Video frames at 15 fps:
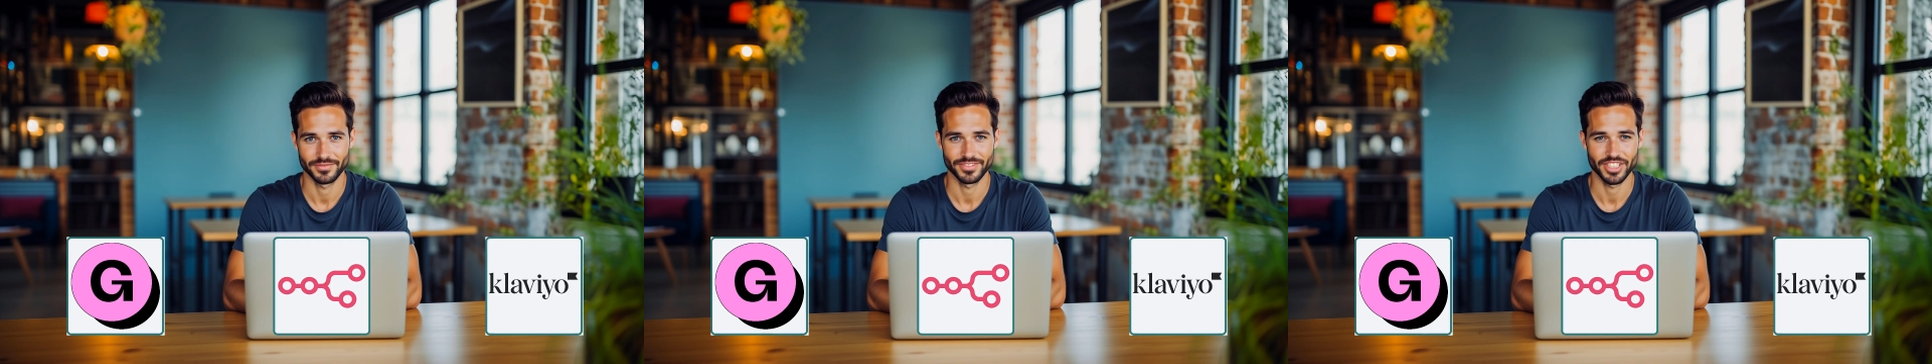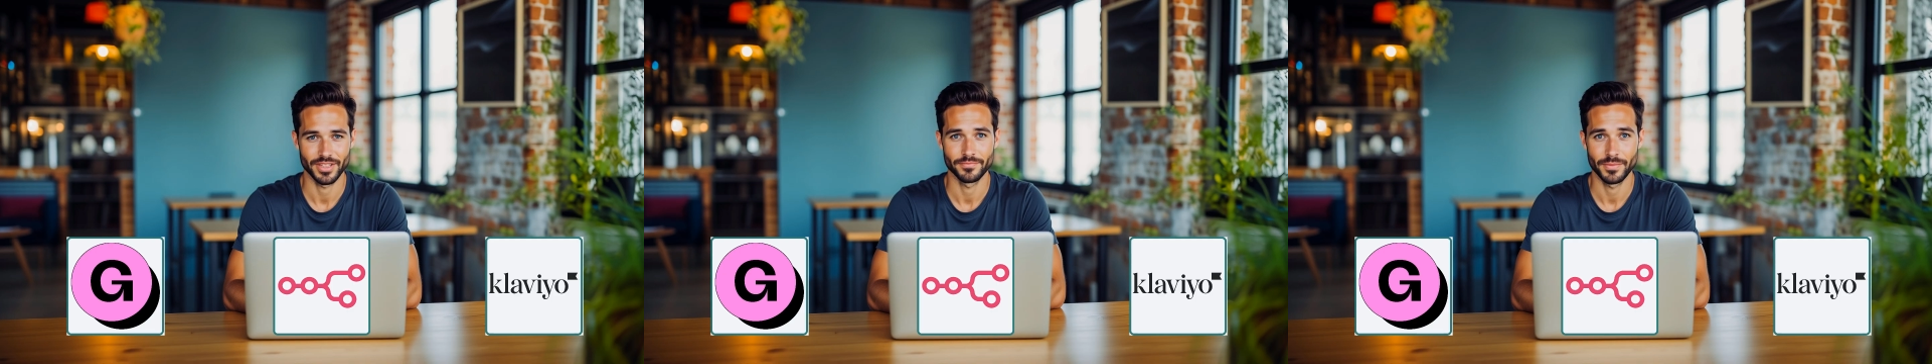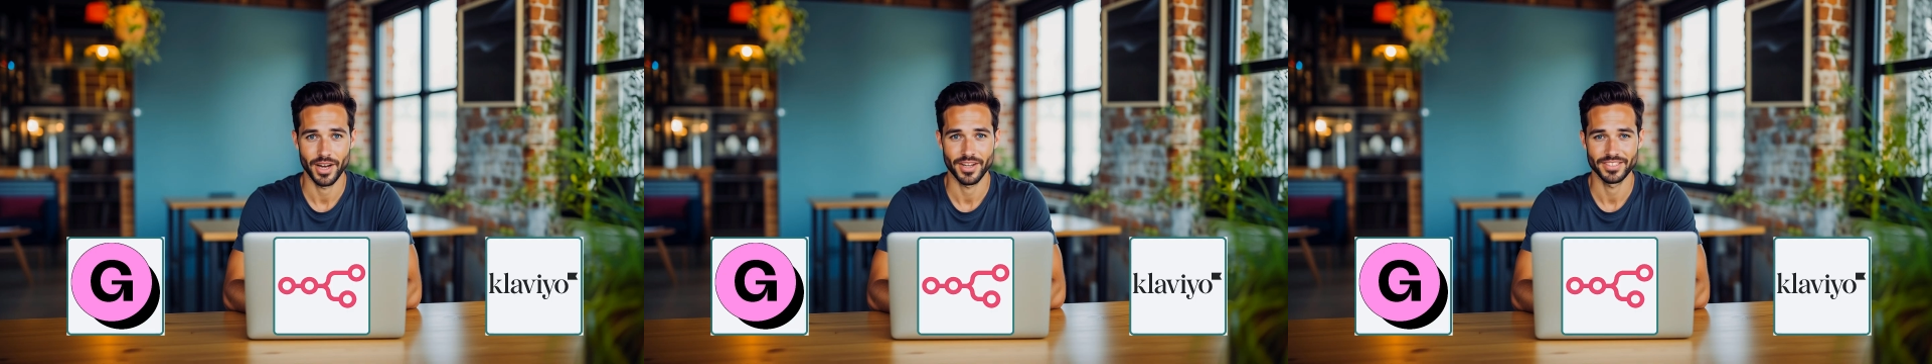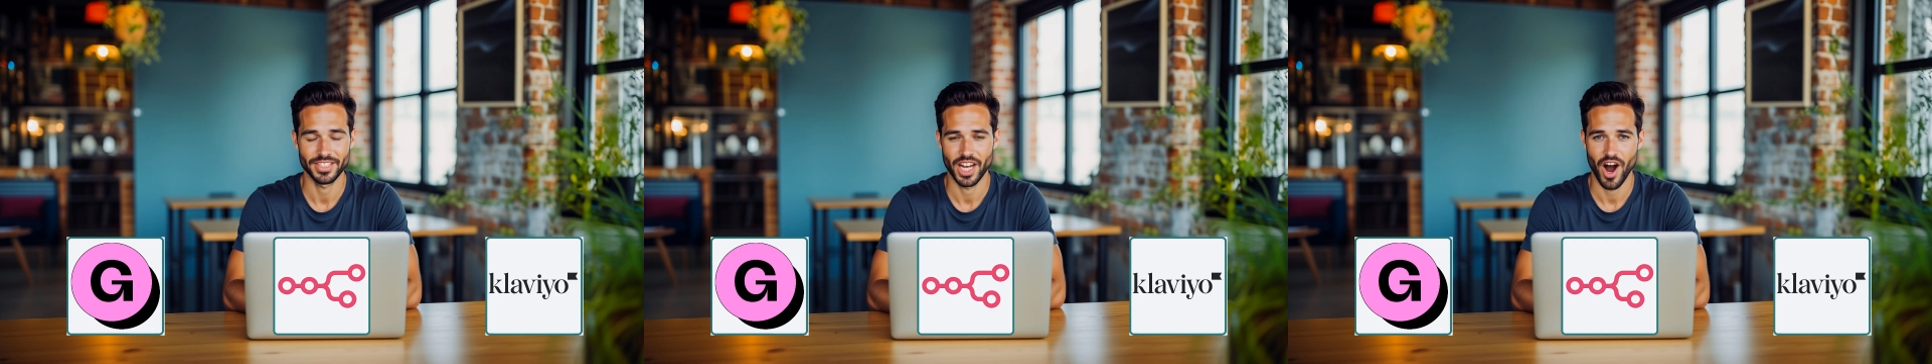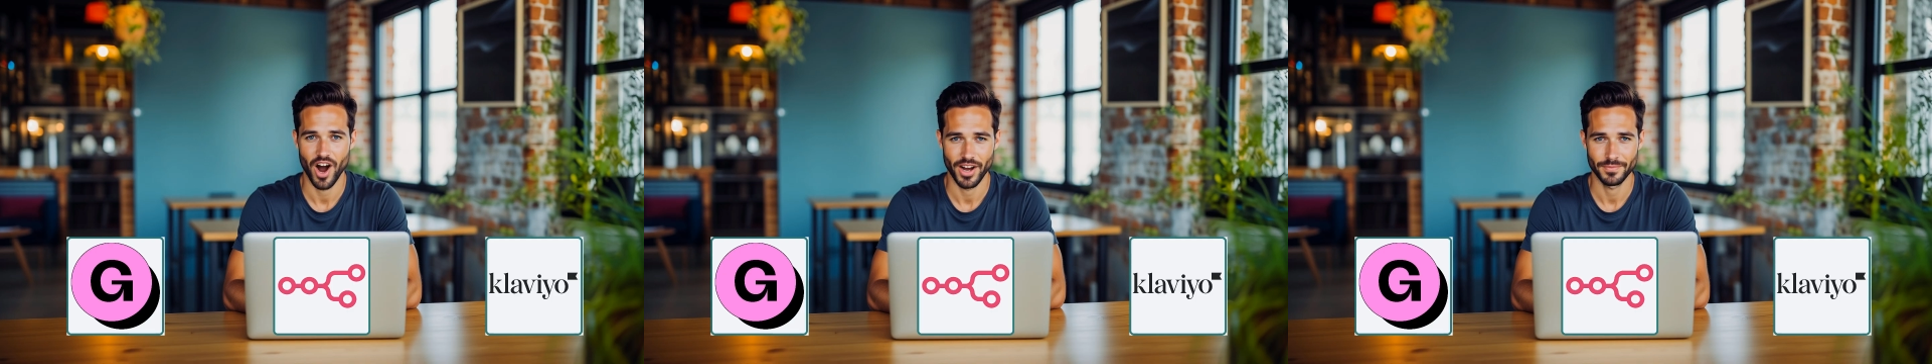to build
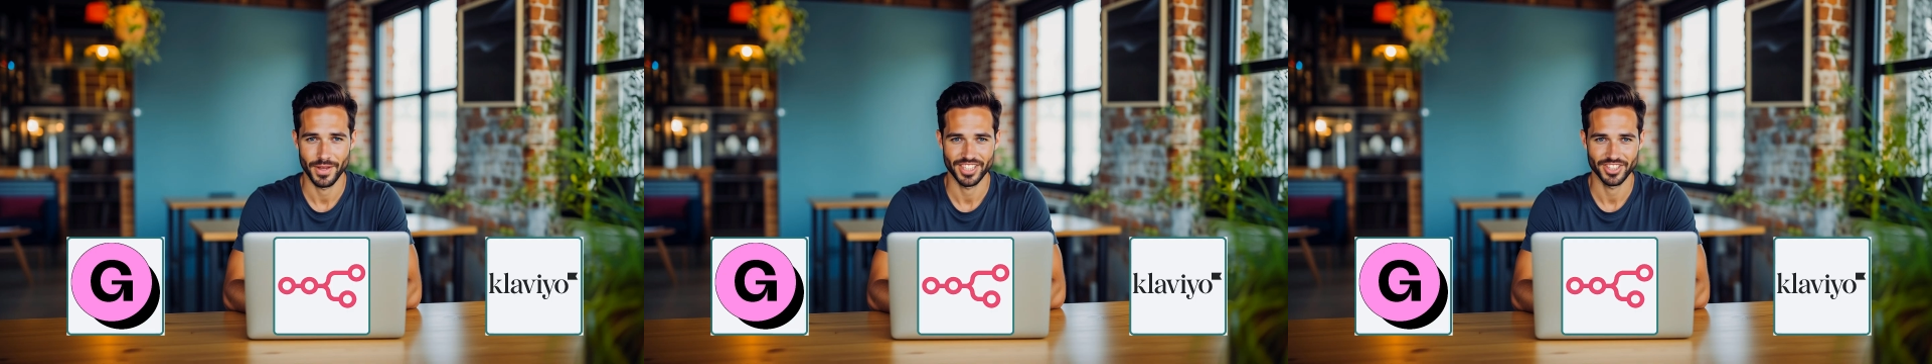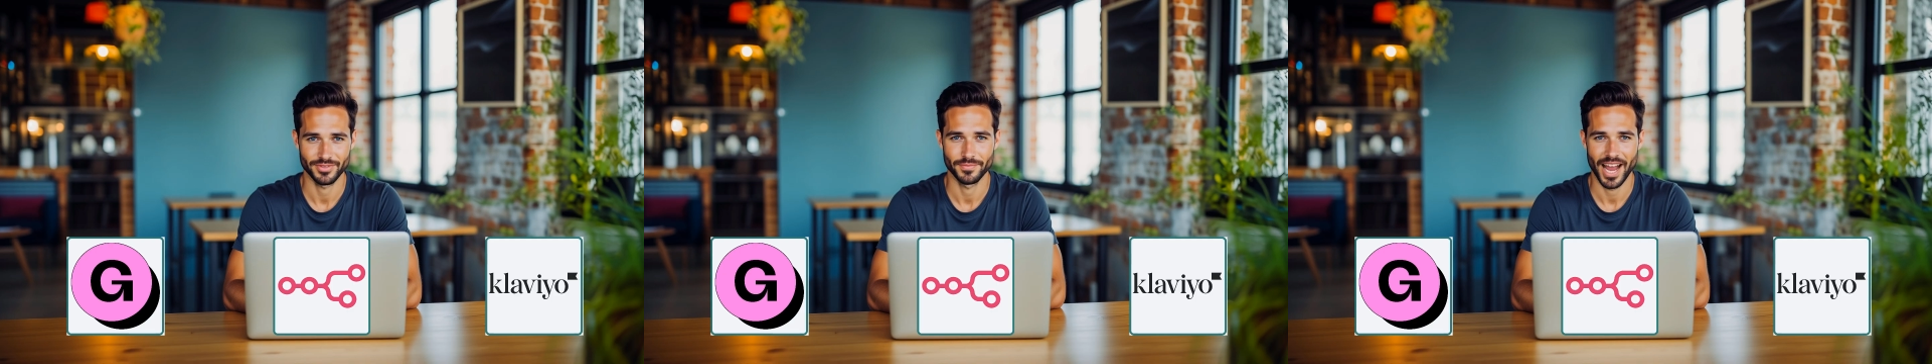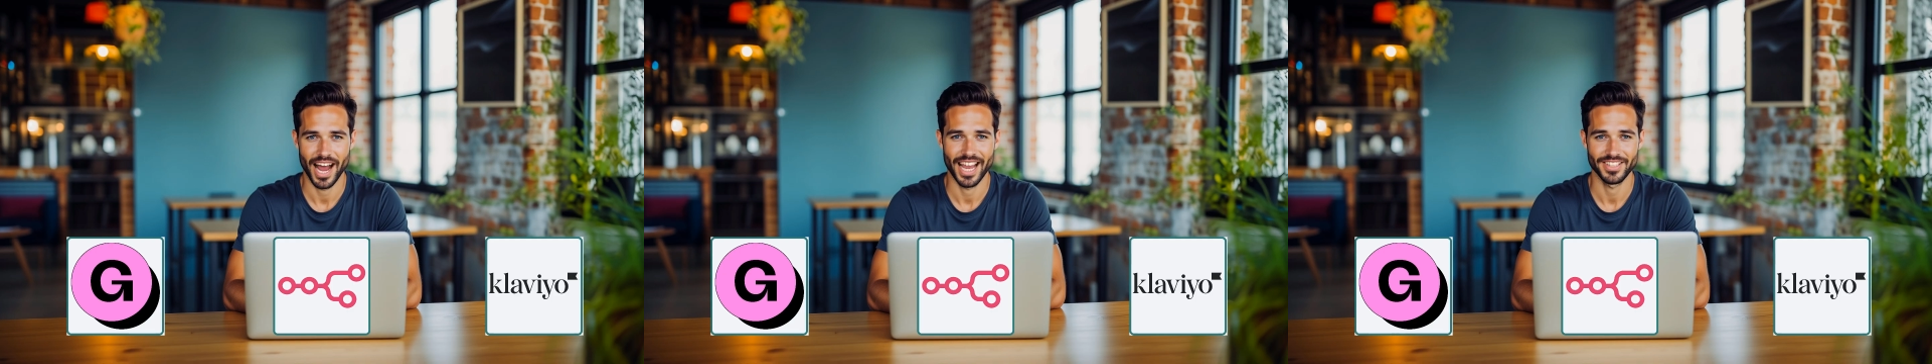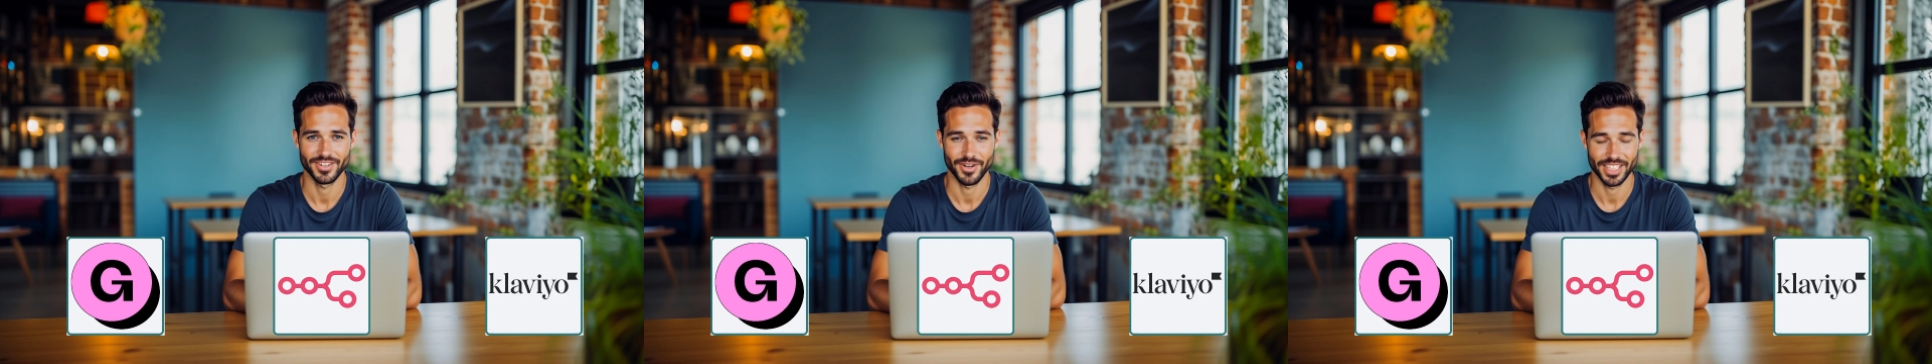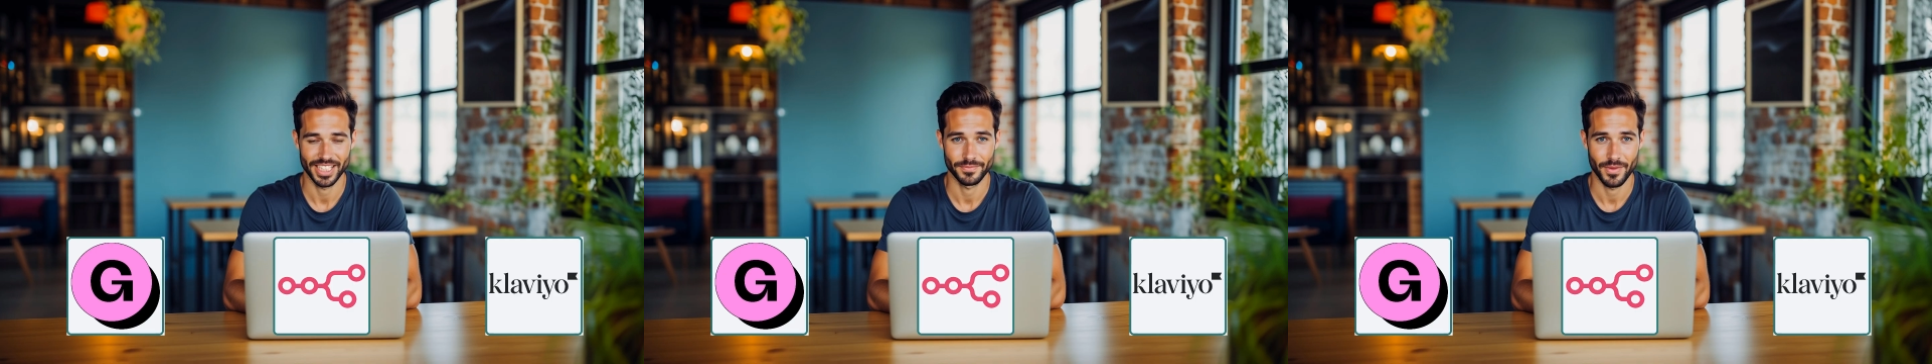the automation behind
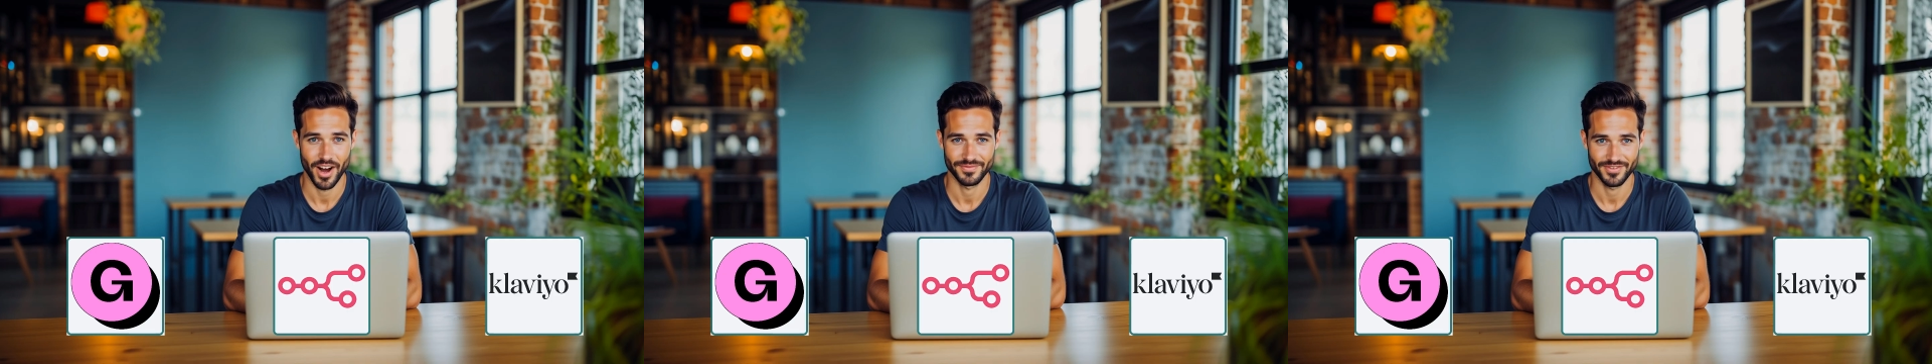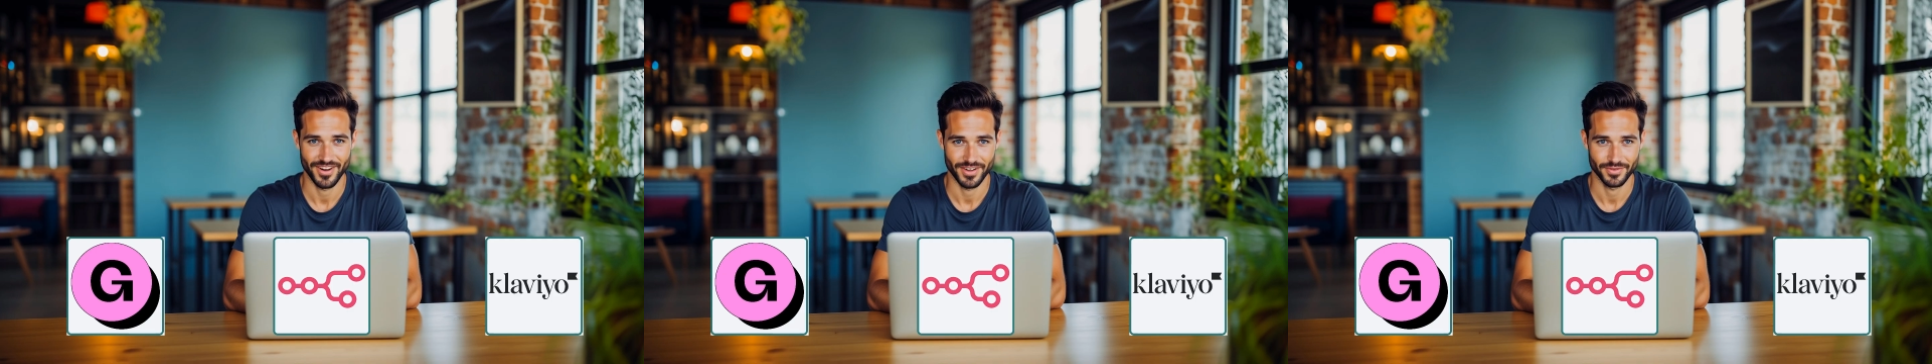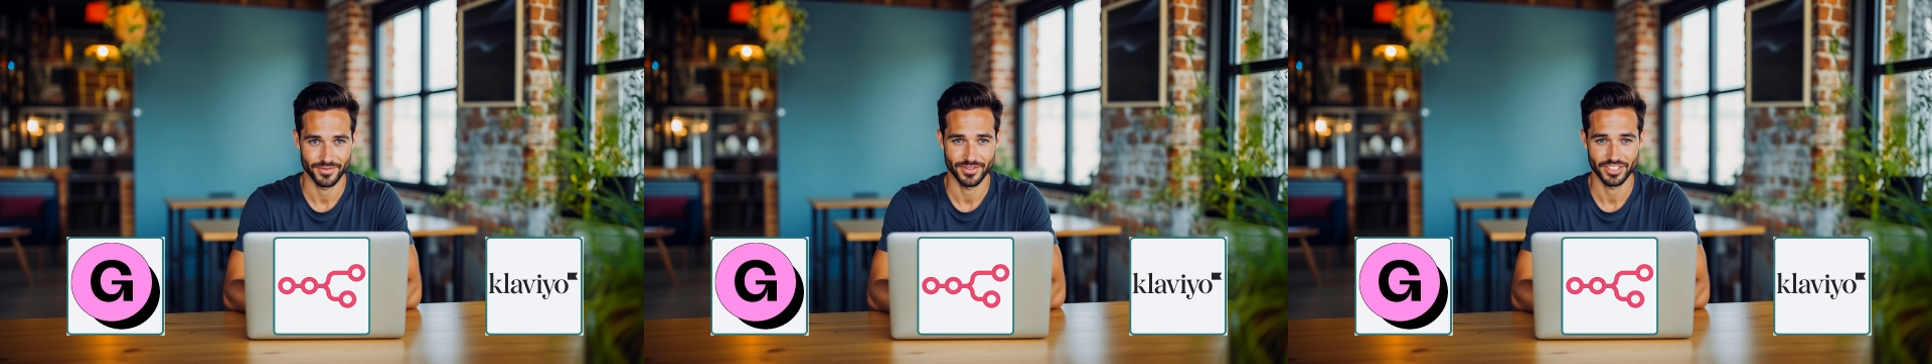your email funnel